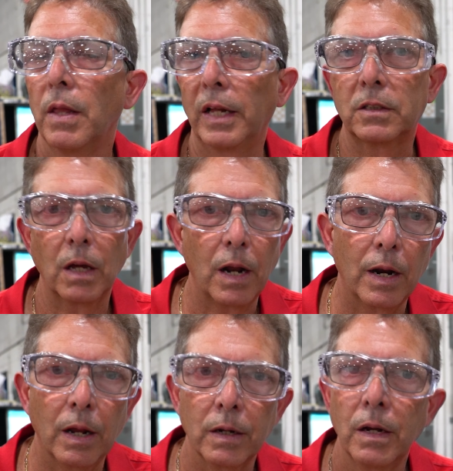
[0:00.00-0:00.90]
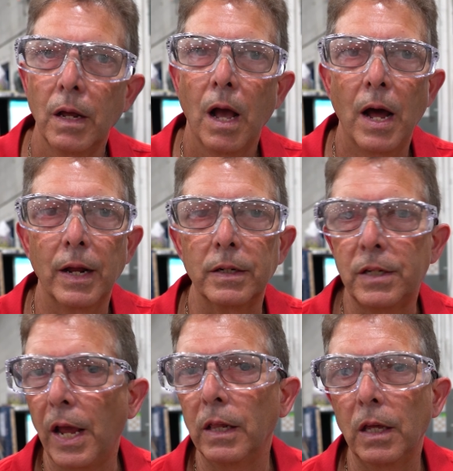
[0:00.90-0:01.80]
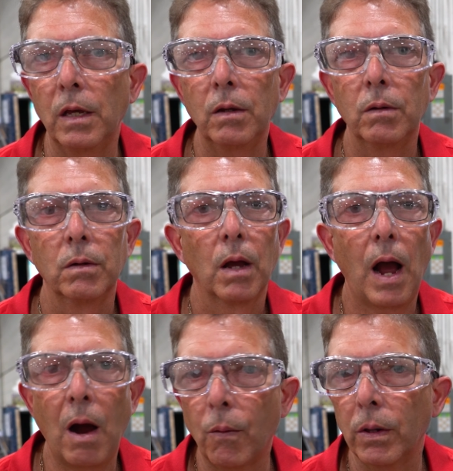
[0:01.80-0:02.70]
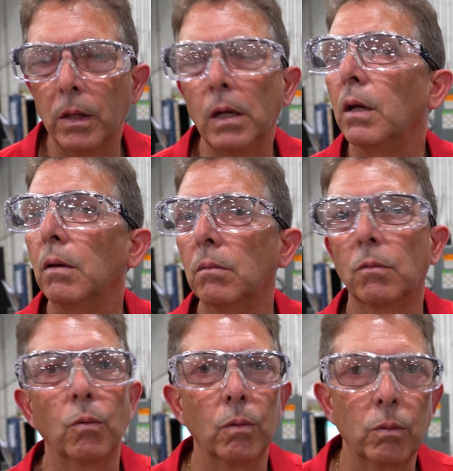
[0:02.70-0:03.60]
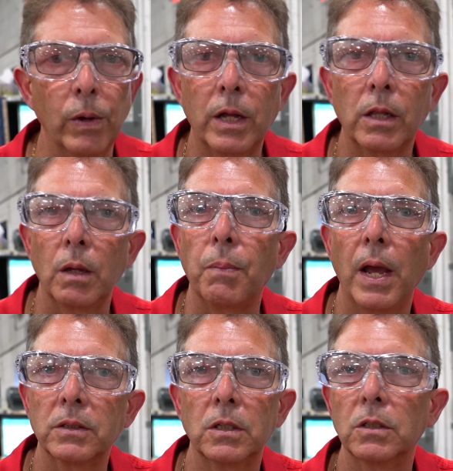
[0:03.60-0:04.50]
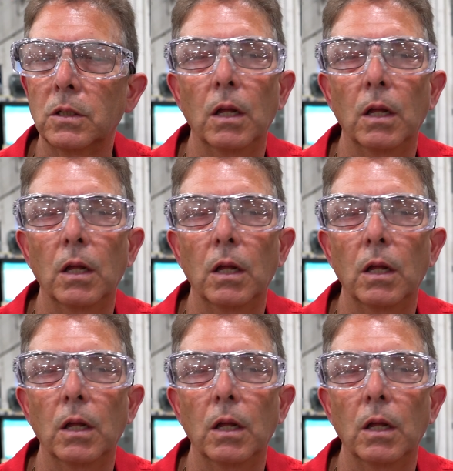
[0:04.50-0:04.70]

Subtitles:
That's done on a daily, hourly, weekly basis.